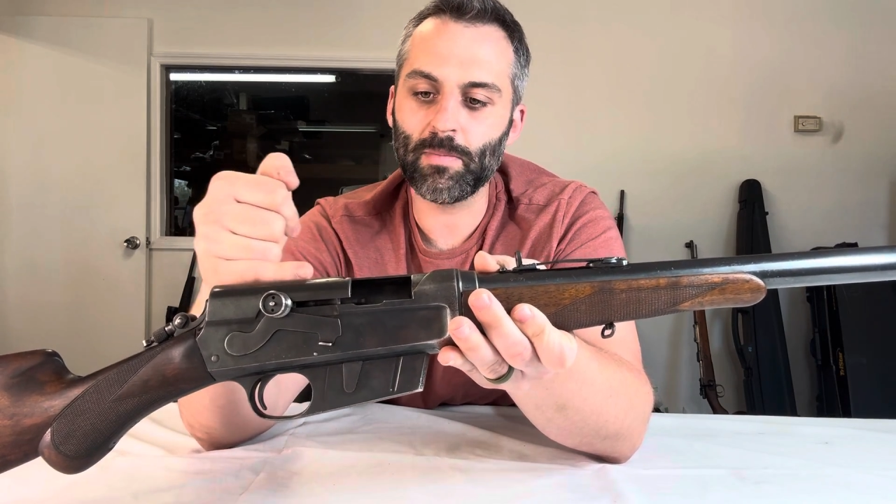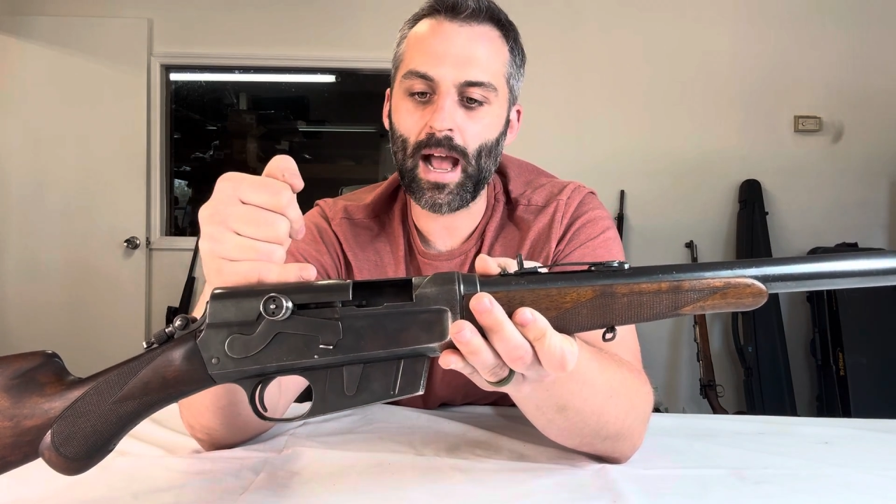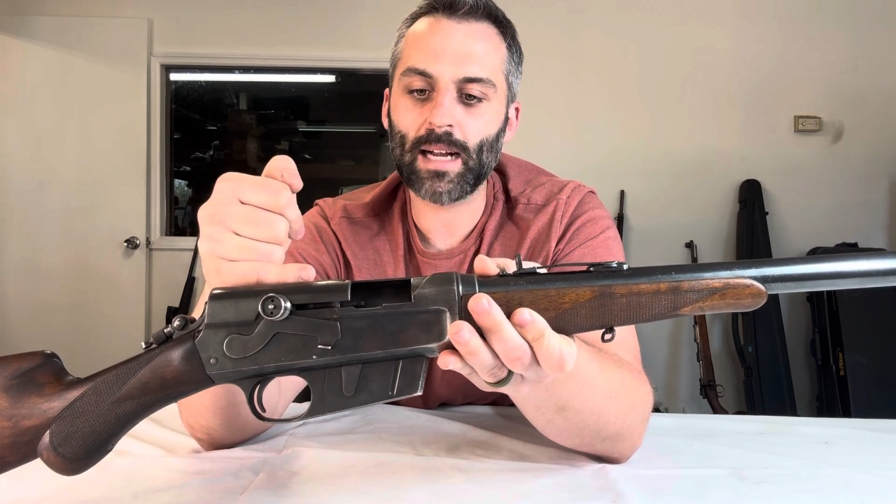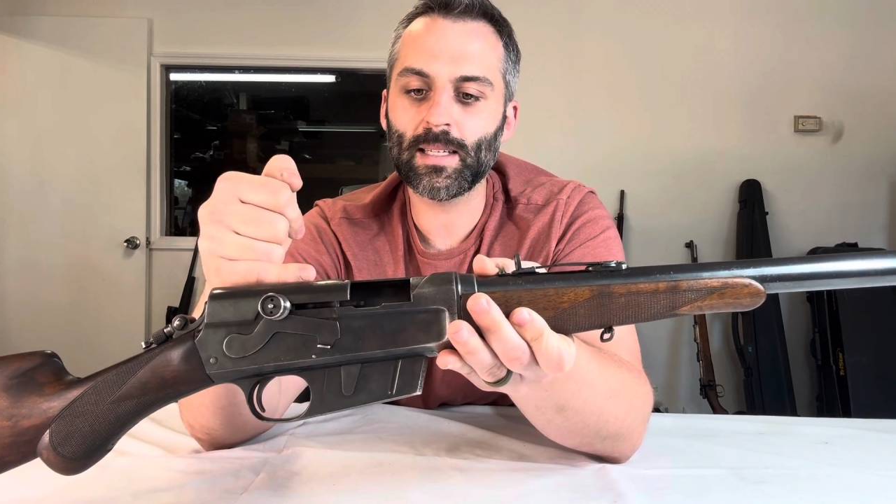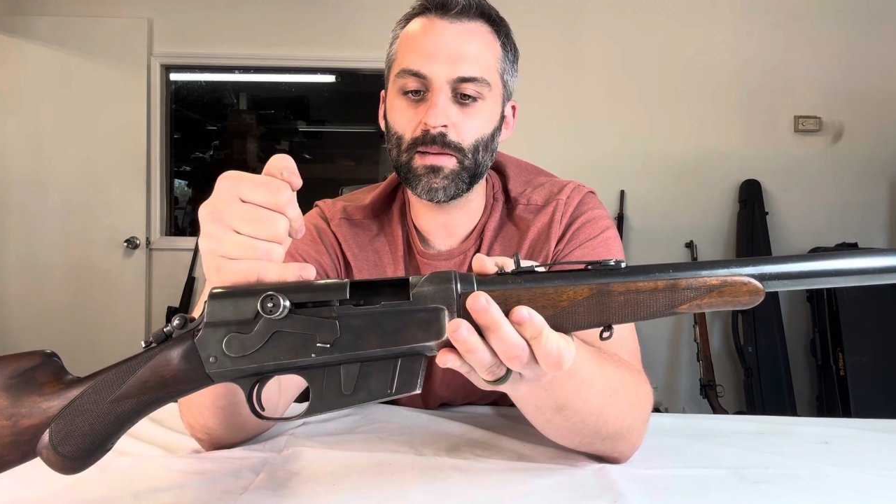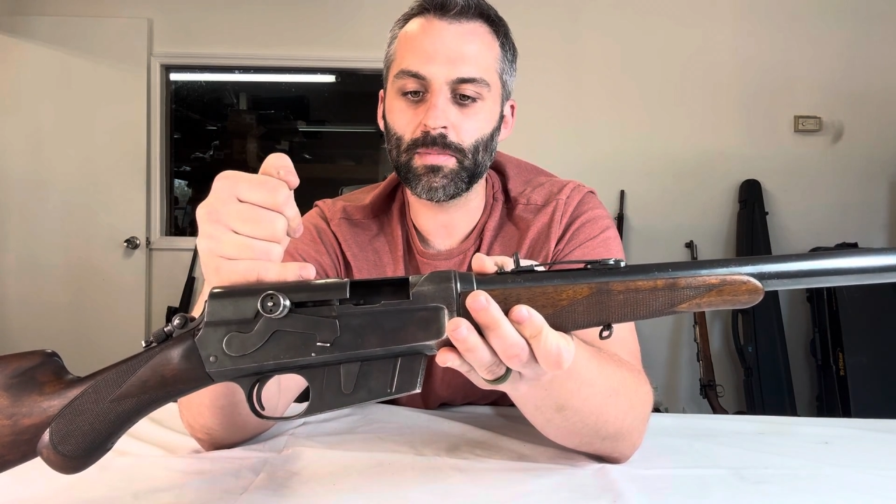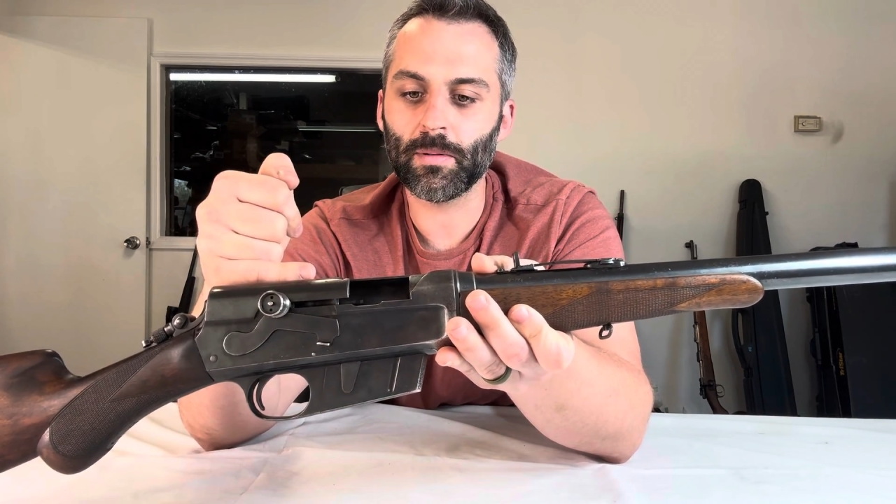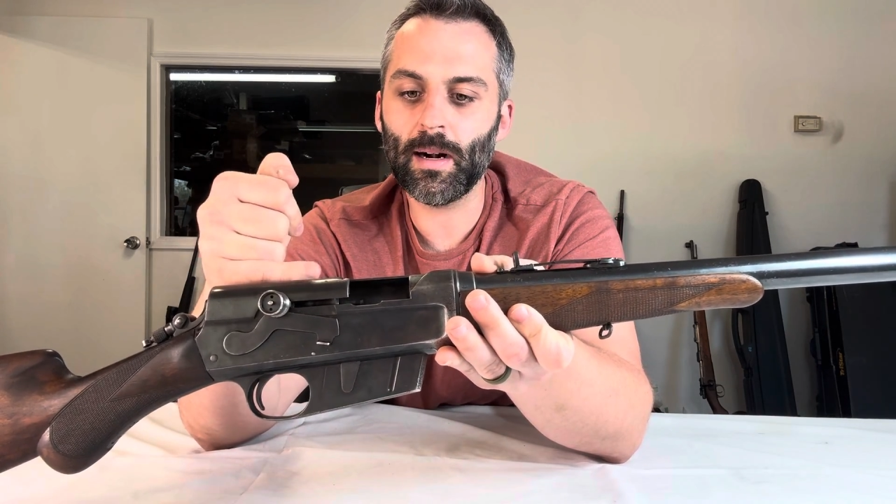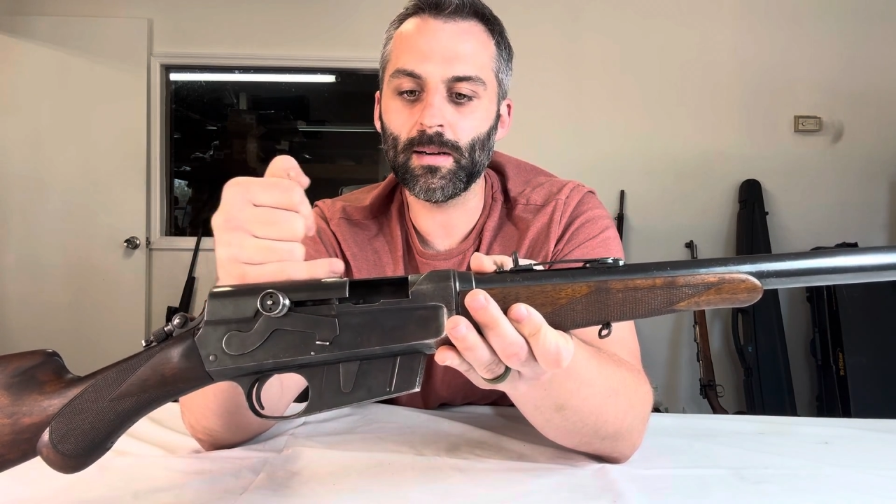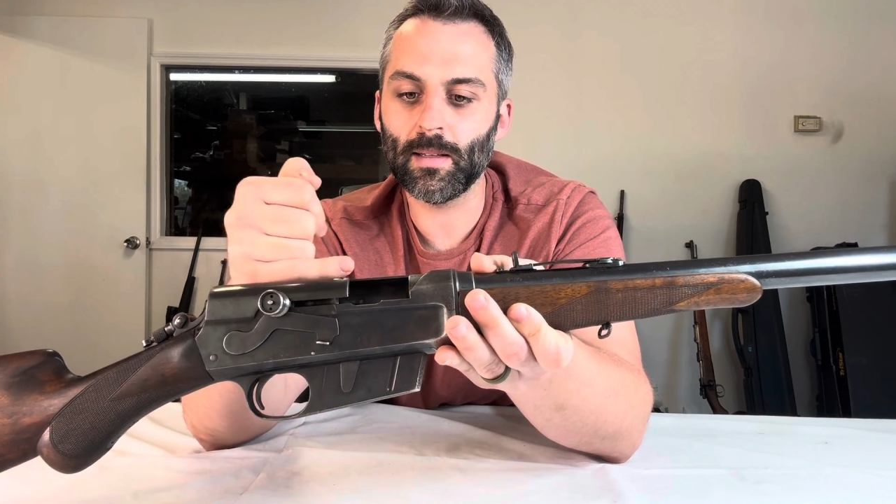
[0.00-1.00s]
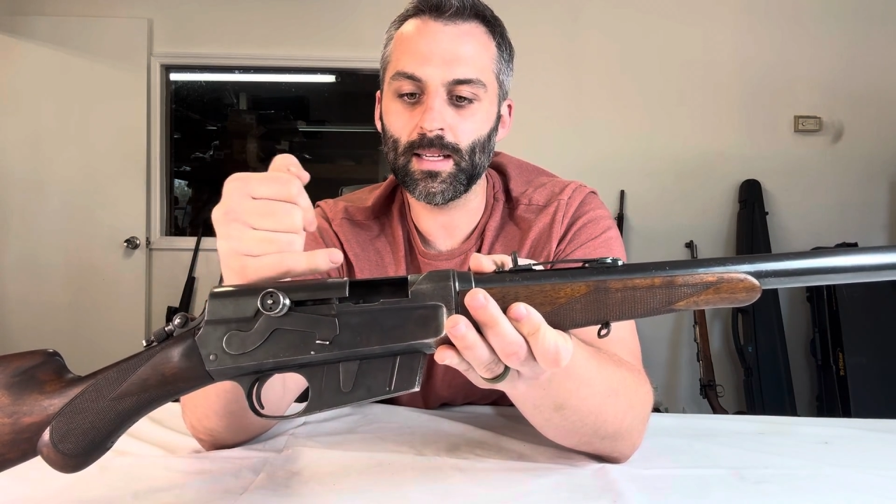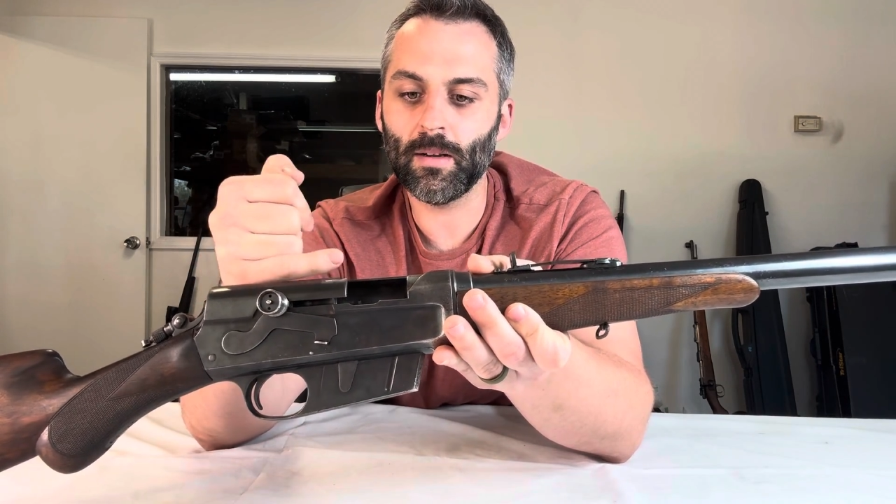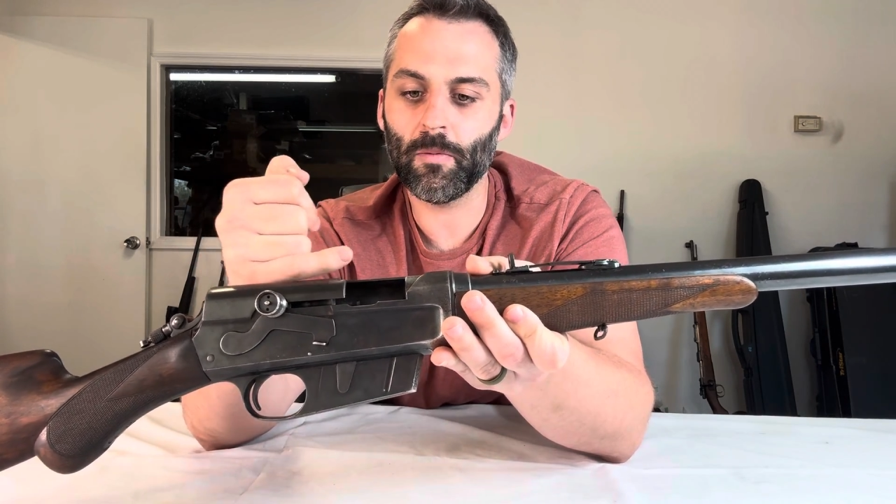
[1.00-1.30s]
back temporarily